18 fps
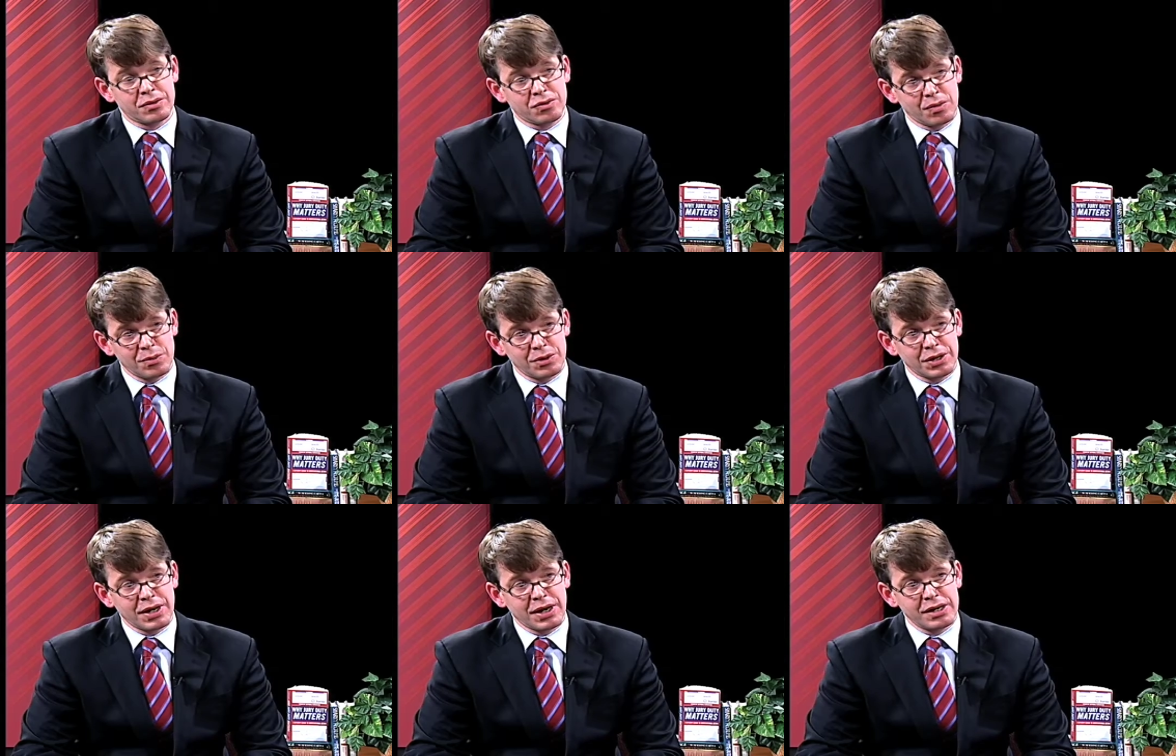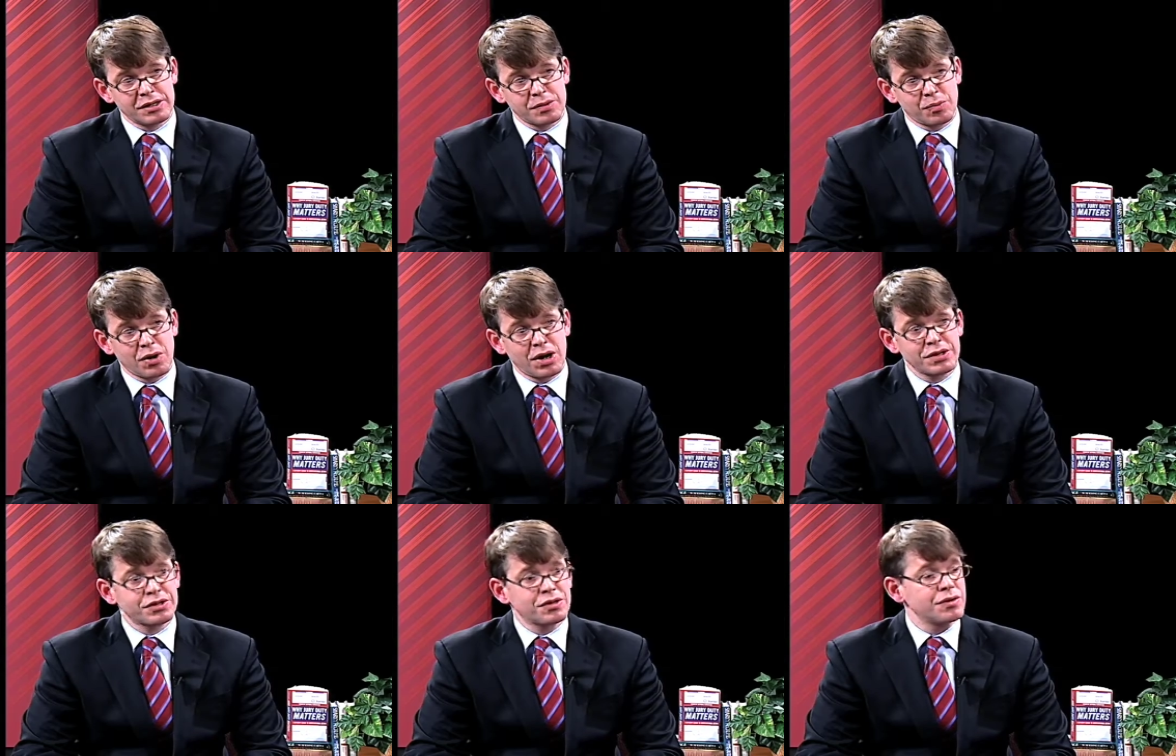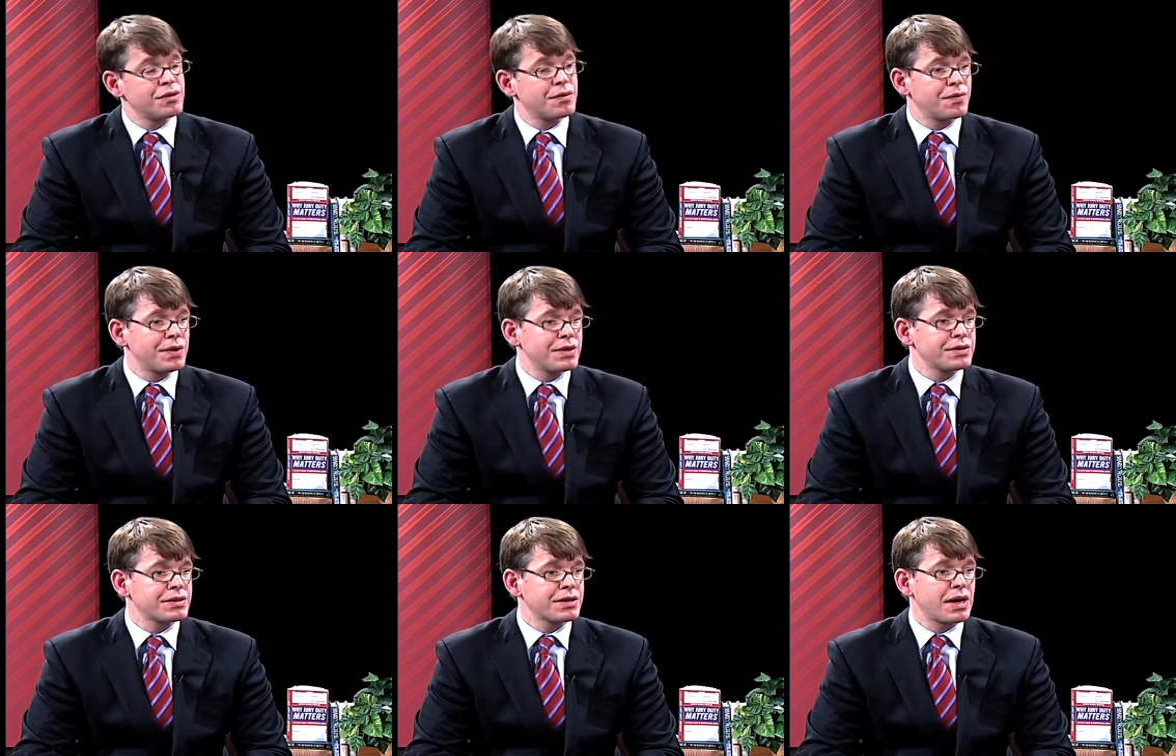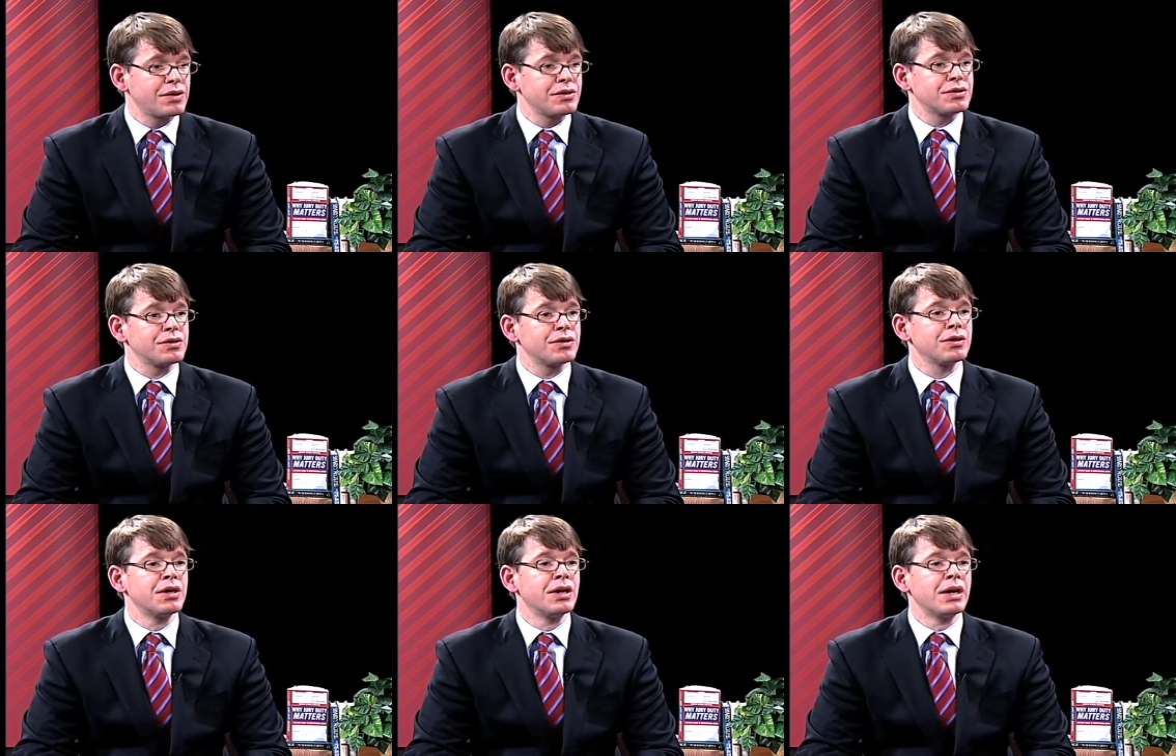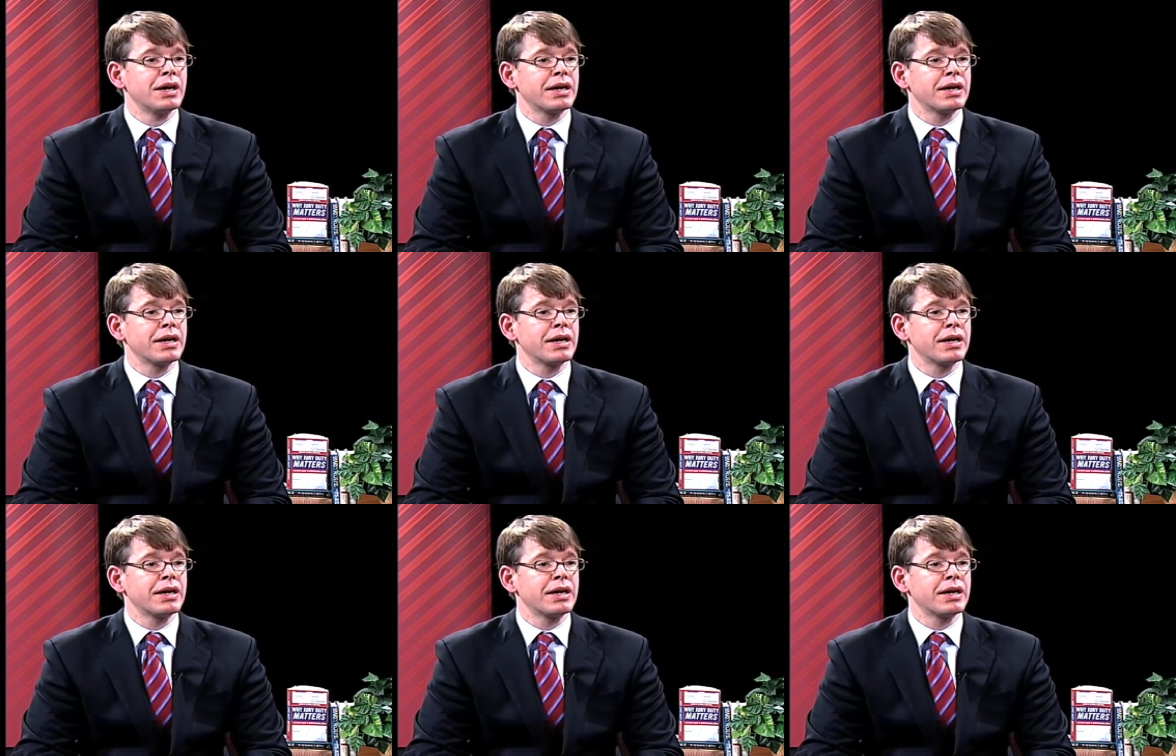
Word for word: criminal case, the prosecutor and the defense counsel